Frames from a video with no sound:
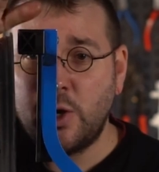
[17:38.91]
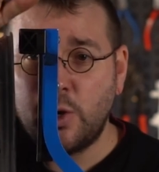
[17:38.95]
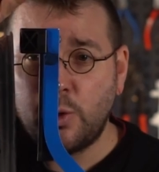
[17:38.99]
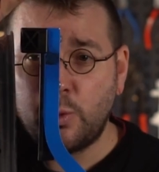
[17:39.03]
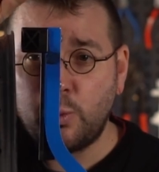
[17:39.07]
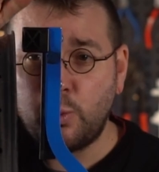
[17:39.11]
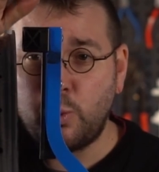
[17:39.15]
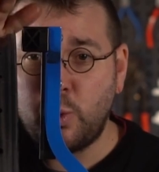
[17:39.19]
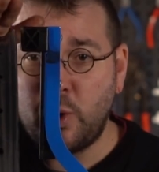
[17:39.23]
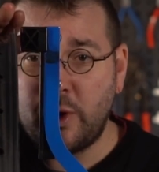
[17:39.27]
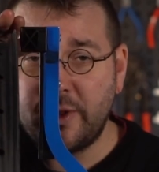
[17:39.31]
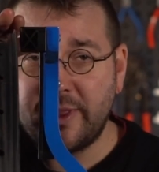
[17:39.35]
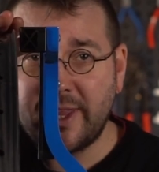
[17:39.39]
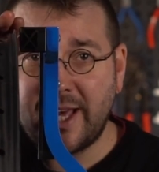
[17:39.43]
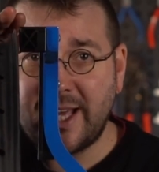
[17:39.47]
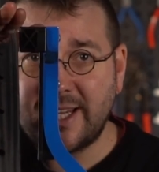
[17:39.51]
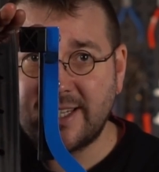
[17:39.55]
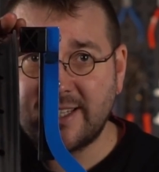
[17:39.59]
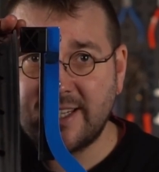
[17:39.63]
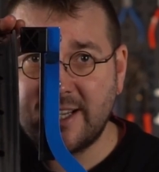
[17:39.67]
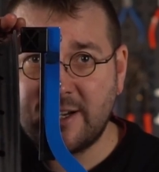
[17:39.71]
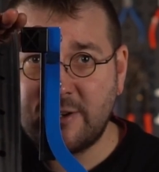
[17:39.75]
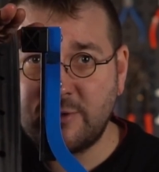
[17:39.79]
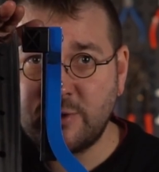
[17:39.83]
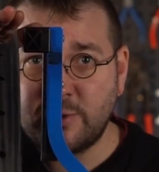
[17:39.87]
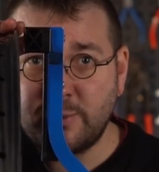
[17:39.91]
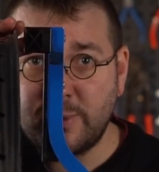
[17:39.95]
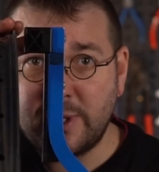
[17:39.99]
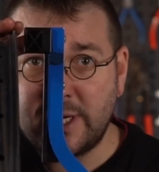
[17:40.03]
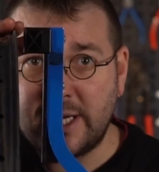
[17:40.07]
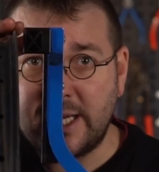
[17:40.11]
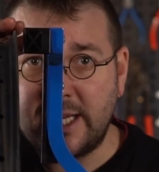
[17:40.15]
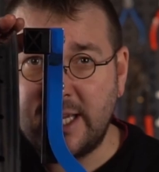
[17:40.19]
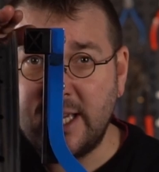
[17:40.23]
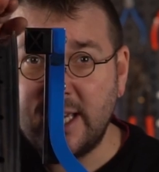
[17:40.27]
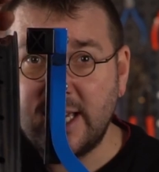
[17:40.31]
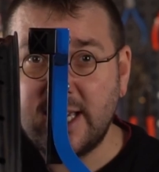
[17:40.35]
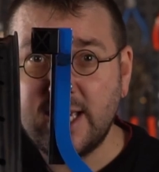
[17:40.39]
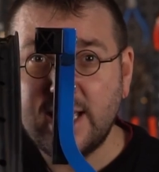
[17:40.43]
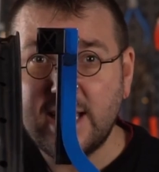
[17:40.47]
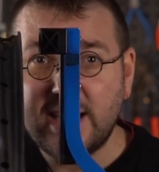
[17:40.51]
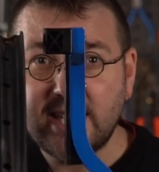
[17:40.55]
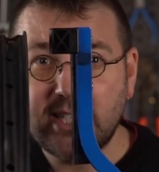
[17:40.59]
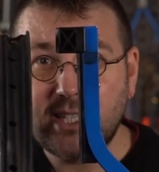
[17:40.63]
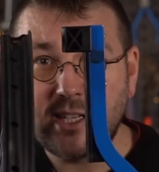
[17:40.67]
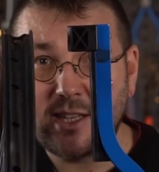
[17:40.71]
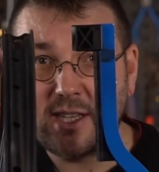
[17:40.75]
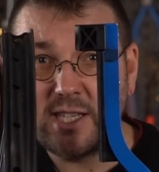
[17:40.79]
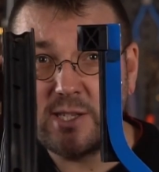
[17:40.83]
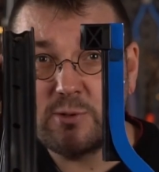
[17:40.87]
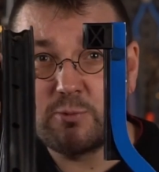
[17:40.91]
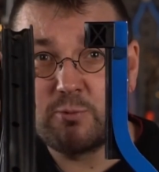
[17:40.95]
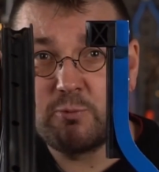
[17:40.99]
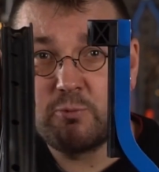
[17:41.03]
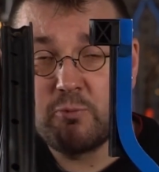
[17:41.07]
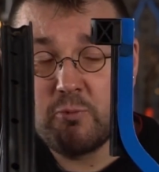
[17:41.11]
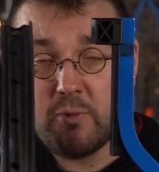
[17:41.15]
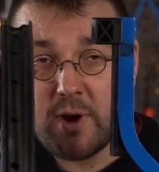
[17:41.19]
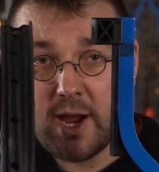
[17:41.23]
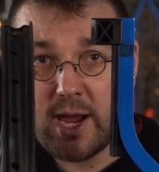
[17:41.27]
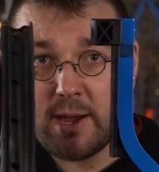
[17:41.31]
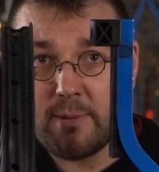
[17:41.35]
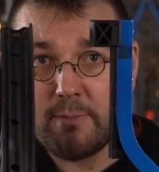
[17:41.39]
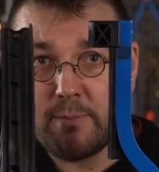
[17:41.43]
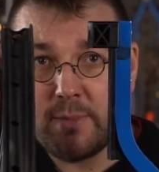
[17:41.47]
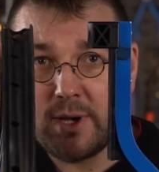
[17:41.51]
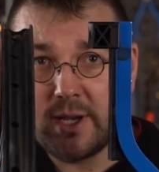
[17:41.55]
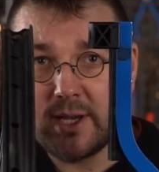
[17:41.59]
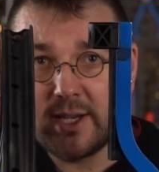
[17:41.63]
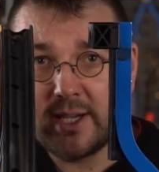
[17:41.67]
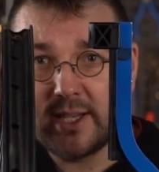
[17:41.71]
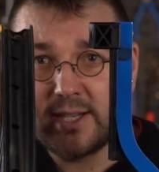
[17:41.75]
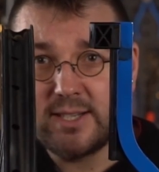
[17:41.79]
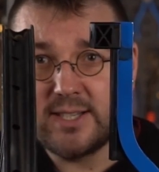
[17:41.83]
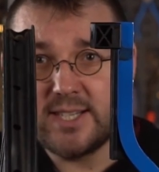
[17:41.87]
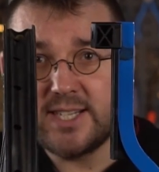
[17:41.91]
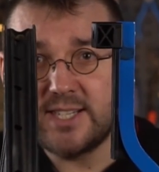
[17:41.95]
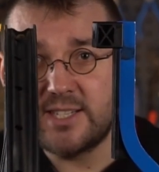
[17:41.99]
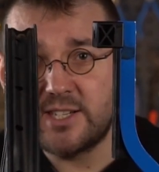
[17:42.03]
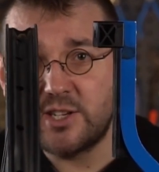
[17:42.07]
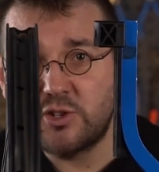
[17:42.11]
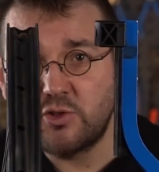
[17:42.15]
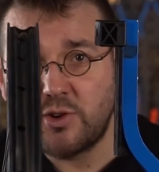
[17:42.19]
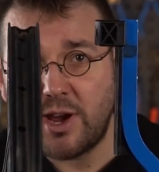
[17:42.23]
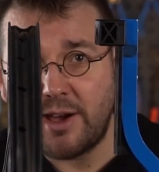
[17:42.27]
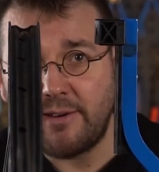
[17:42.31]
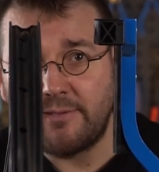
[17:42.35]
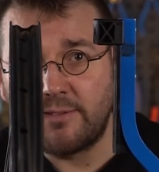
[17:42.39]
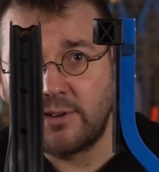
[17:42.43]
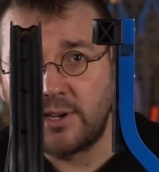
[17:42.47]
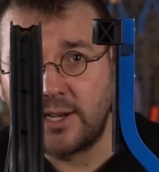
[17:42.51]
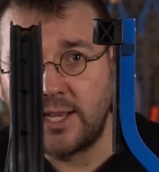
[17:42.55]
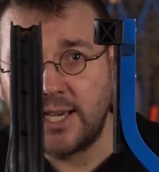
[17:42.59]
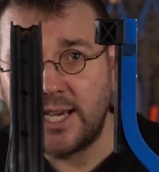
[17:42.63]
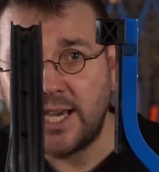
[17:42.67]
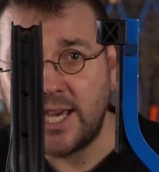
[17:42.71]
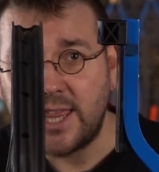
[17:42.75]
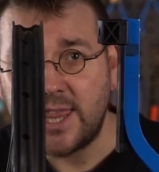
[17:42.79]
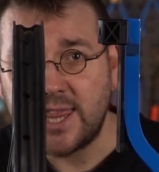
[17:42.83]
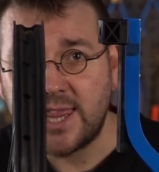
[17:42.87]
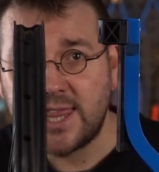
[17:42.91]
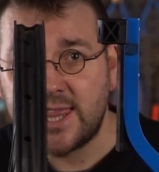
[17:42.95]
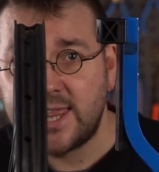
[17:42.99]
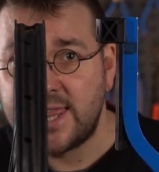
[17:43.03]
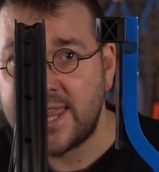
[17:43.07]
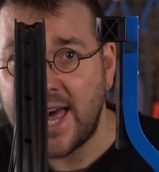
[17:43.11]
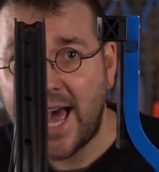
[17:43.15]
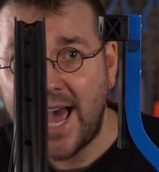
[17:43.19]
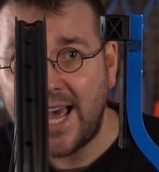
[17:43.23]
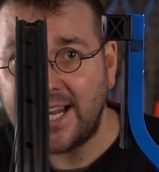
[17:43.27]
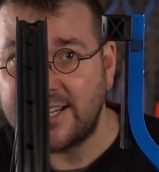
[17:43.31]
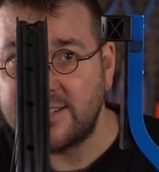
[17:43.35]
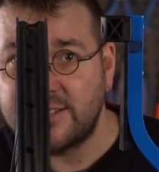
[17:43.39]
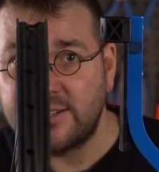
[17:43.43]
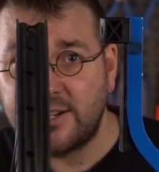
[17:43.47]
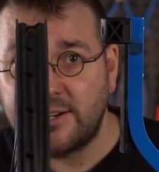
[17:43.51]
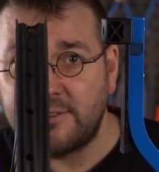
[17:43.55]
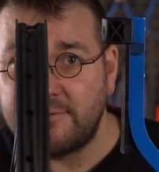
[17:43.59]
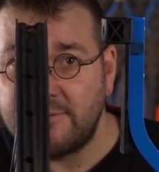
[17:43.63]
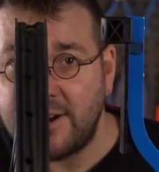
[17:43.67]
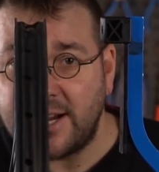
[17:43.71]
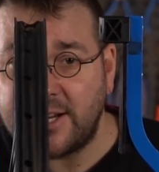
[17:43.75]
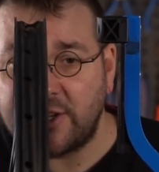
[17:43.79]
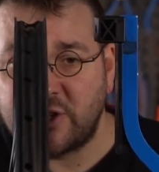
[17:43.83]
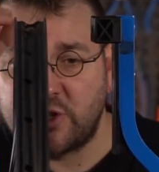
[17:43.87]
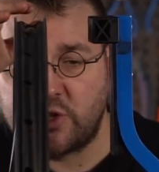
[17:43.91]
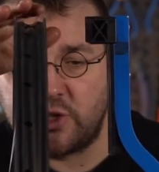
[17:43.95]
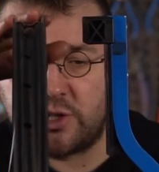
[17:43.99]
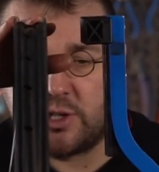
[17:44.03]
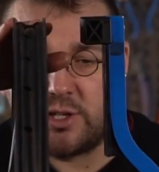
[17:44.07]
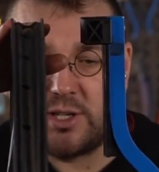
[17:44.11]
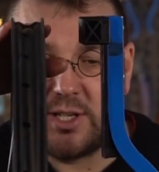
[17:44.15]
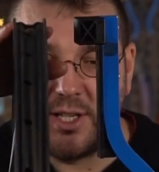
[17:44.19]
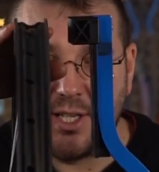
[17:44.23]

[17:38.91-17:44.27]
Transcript: What that tells me is that this rim needs to travel in that direction